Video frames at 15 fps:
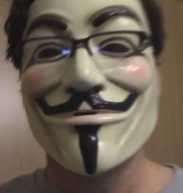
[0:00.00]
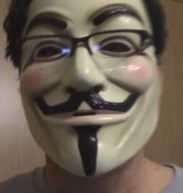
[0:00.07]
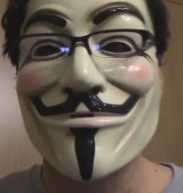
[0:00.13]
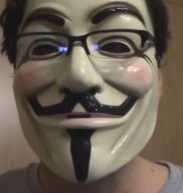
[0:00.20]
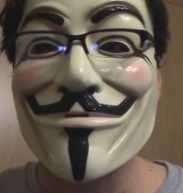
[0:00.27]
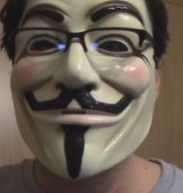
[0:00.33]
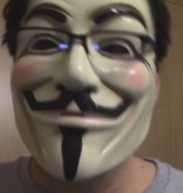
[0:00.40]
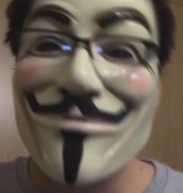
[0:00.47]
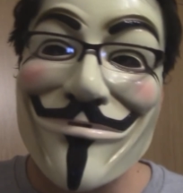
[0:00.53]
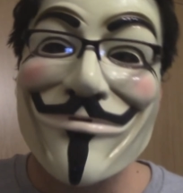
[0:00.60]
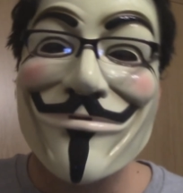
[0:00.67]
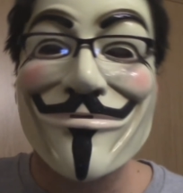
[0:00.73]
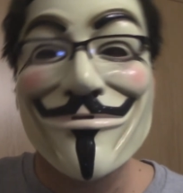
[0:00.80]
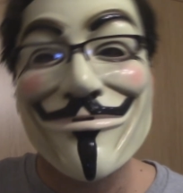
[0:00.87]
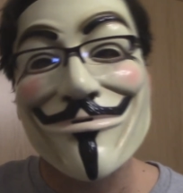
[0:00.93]
You have to
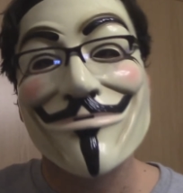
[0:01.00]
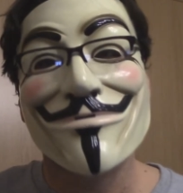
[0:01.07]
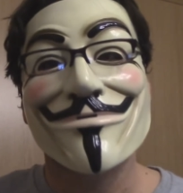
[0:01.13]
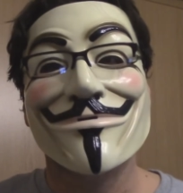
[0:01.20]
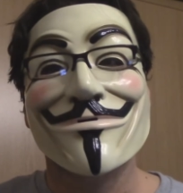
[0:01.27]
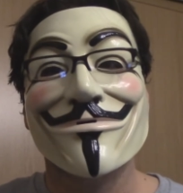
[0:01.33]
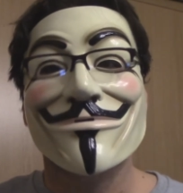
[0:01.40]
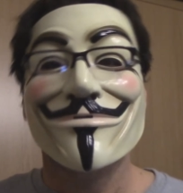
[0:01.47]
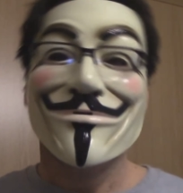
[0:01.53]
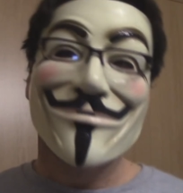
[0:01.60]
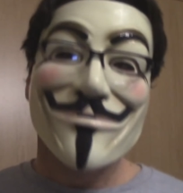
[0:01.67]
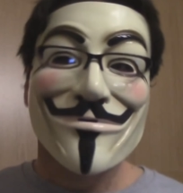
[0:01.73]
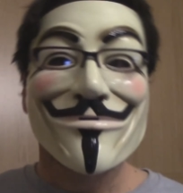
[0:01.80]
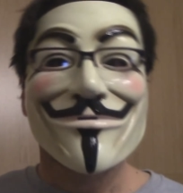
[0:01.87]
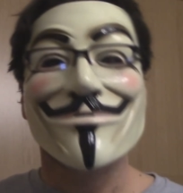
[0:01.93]
remember that it was
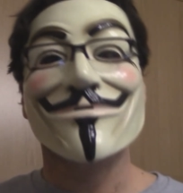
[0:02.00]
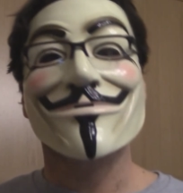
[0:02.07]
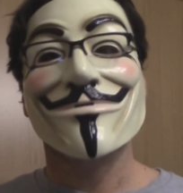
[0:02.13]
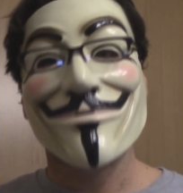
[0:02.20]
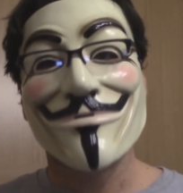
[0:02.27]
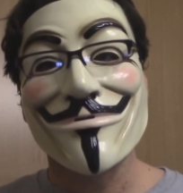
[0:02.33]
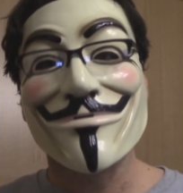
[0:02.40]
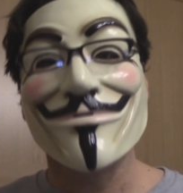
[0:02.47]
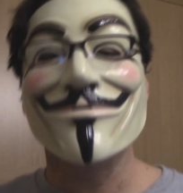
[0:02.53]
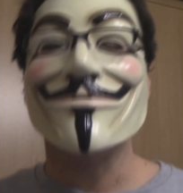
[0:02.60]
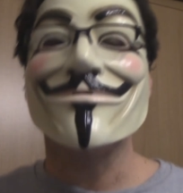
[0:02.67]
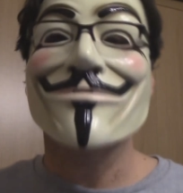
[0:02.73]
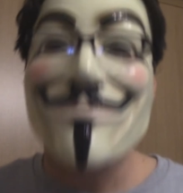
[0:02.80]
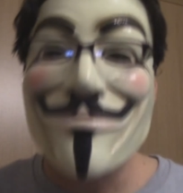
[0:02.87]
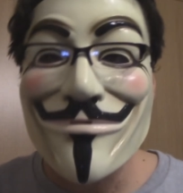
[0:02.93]
the American
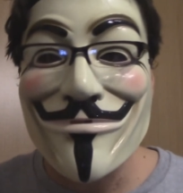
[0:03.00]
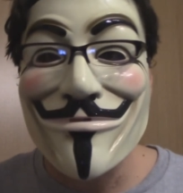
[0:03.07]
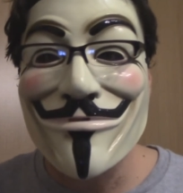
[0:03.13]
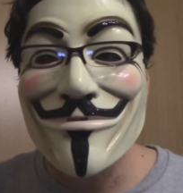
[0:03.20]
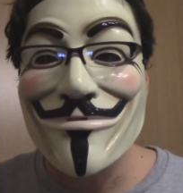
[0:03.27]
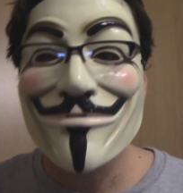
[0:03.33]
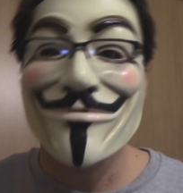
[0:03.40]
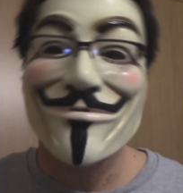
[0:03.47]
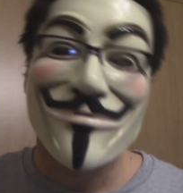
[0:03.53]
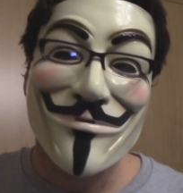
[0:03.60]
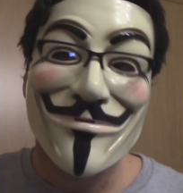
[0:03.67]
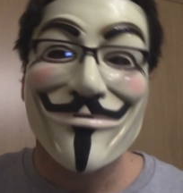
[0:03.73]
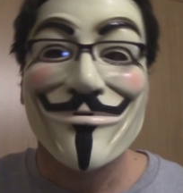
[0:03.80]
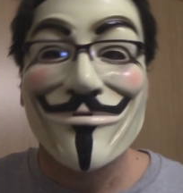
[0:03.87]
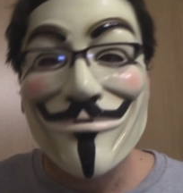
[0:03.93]
government and the
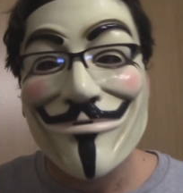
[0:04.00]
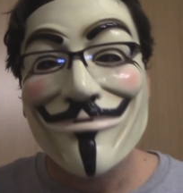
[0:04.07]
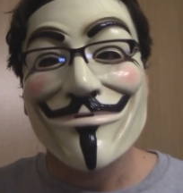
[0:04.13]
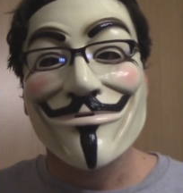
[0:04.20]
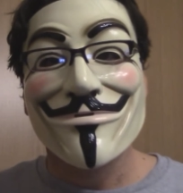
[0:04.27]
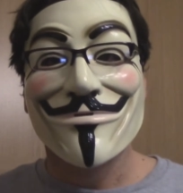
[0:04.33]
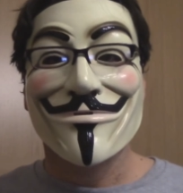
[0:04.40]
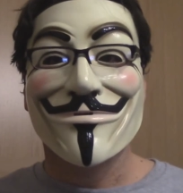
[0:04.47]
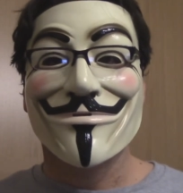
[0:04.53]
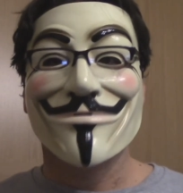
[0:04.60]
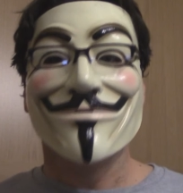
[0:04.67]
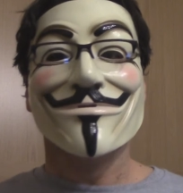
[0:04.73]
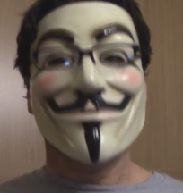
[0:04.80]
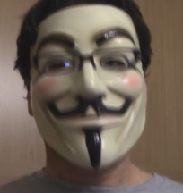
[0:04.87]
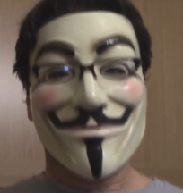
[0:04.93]
heads of the EU that
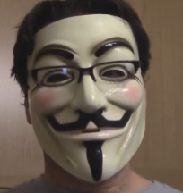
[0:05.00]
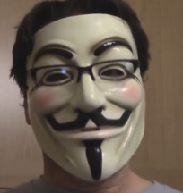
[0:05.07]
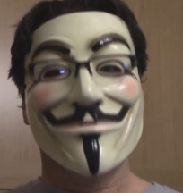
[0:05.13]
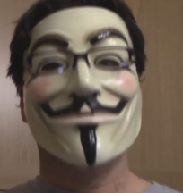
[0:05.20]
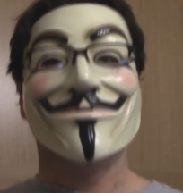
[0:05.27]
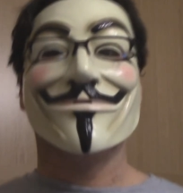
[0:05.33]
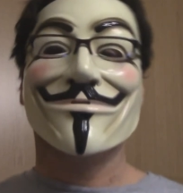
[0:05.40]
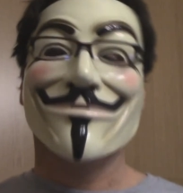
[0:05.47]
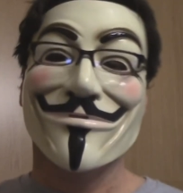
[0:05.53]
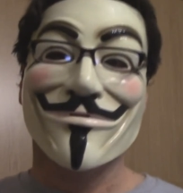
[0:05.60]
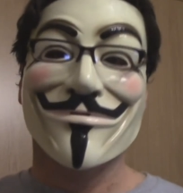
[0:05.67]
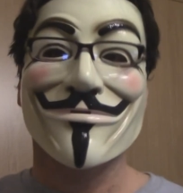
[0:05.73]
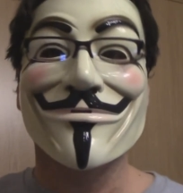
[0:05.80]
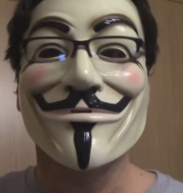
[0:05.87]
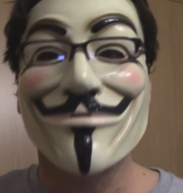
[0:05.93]
funded those
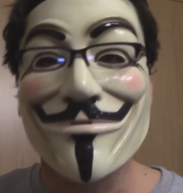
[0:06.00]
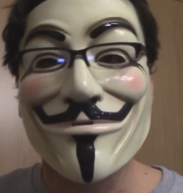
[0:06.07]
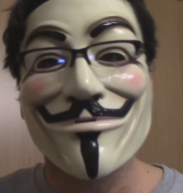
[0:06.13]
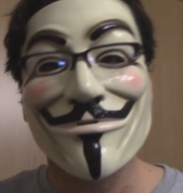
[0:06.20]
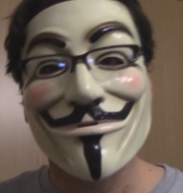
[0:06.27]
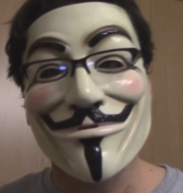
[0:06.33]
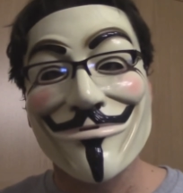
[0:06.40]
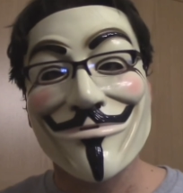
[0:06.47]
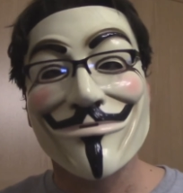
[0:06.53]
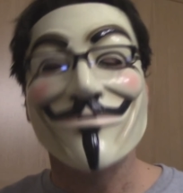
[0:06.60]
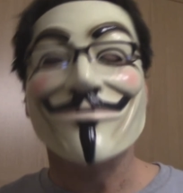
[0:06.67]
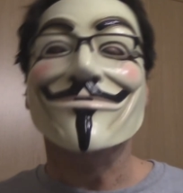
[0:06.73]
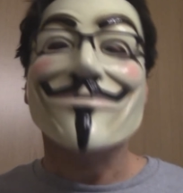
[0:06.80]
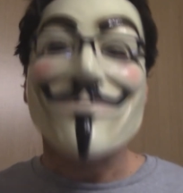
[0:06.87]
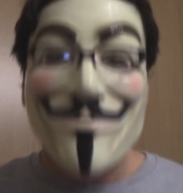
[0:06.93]
neo-Nazis
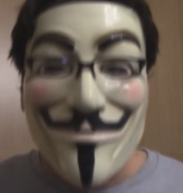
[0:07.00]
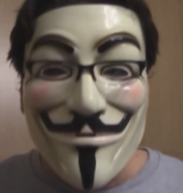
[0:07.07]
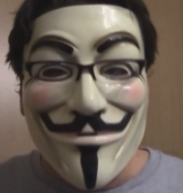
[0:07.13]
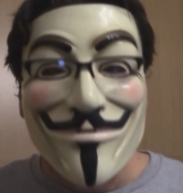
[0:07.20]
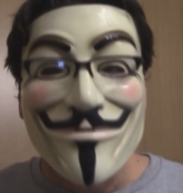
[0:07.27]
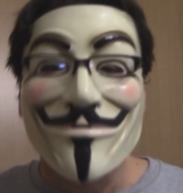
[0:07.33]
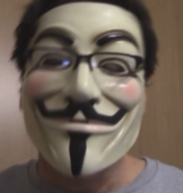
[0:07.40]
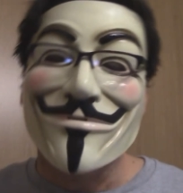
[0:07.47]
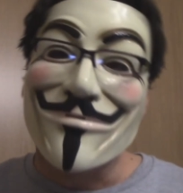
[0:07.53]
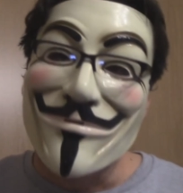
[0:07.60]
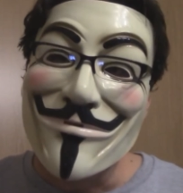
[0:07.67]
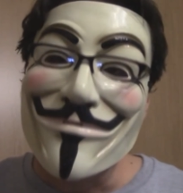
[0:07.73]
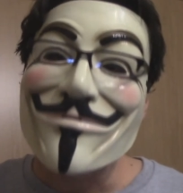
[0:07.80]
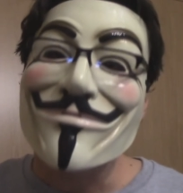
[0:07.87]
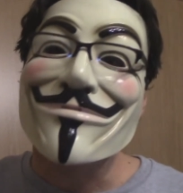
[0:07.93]
that
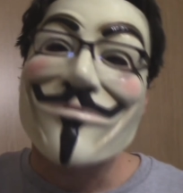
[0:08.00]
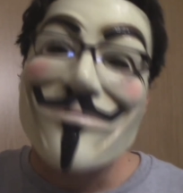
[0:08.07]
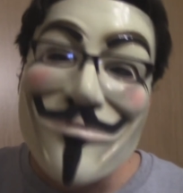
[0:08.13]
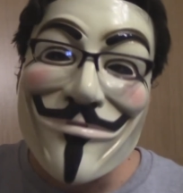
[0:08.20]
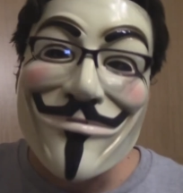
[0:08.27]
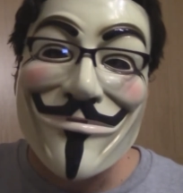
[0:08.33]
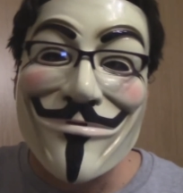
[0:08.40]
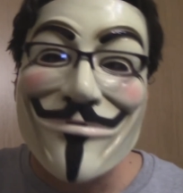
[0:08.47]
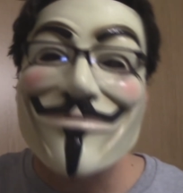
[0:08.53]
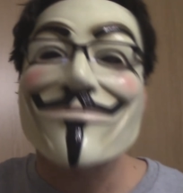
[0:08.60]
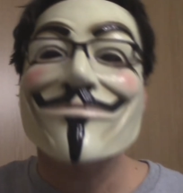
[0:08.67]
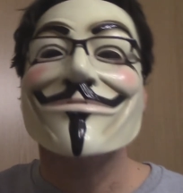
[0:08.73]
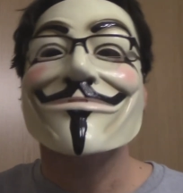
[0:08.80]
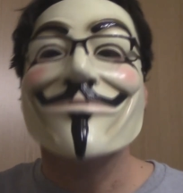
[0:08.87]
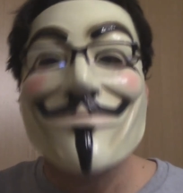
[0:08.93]
overthrew a
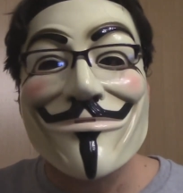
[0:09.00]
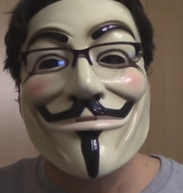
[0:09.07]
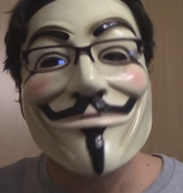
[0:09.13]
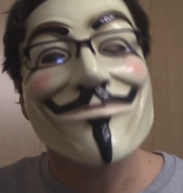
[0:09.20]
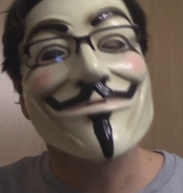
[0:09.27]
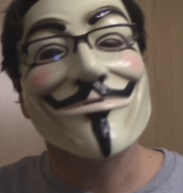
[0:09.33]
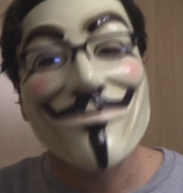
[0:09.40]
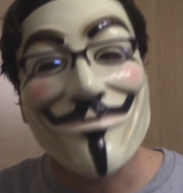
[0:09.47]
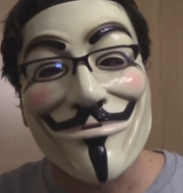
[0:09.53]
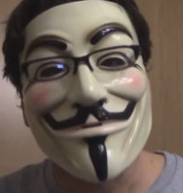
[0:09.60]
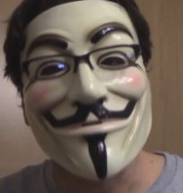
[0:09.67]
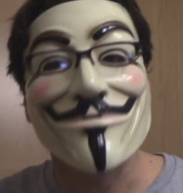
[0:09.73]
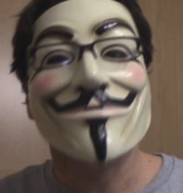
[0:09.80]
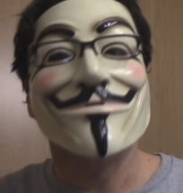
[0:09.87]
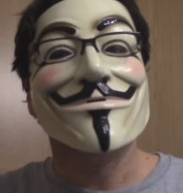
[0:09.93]
democratically elected
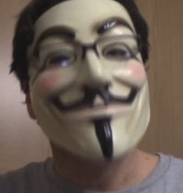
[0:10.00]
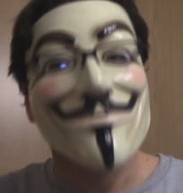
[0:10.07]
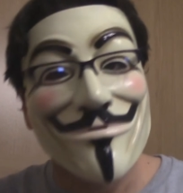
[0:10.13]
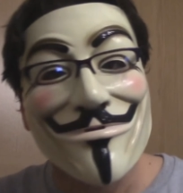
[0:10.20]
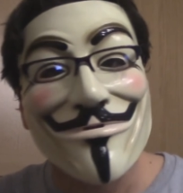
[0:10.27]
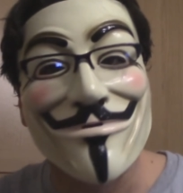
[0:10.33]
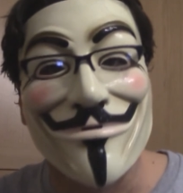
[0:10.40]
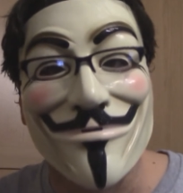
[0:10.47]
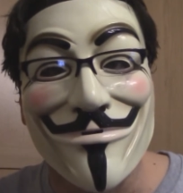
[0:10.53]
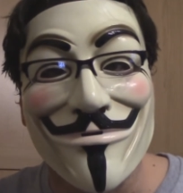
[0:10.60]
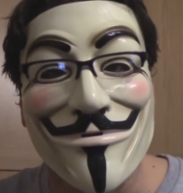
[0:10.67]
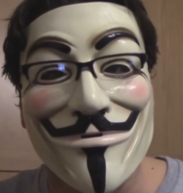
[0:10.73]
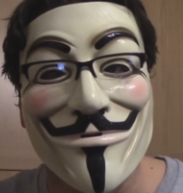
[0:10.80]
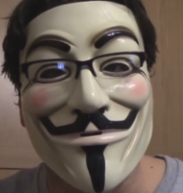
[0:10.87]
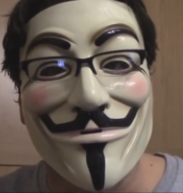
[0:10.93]
government in Ukraine
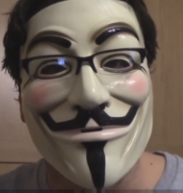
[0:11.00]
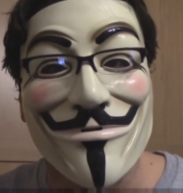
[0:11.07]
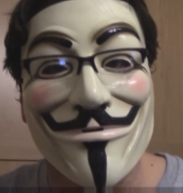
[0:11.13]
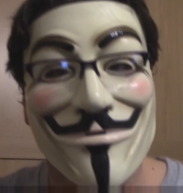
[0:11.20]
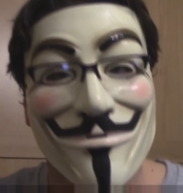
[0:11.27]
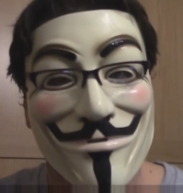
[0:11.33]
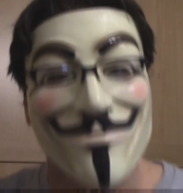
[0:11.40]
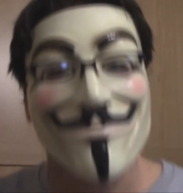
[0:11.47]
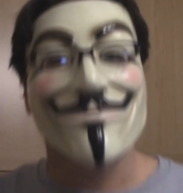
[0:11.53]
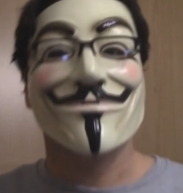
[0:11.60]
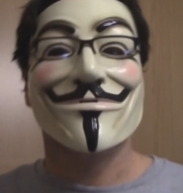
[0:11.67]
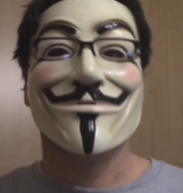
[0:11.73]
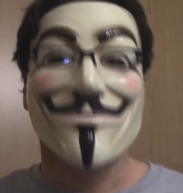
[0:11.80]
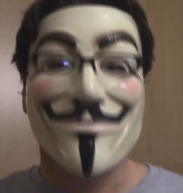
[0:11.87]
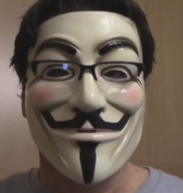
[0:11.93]
that started
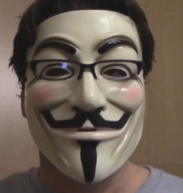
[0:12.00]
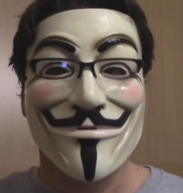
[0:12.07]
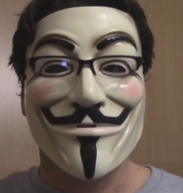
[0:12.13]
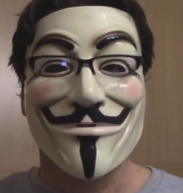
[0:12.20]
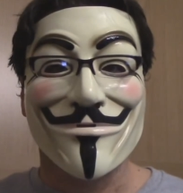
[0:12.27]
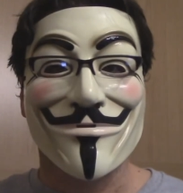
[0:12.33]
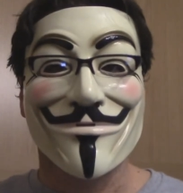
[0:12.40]
all this.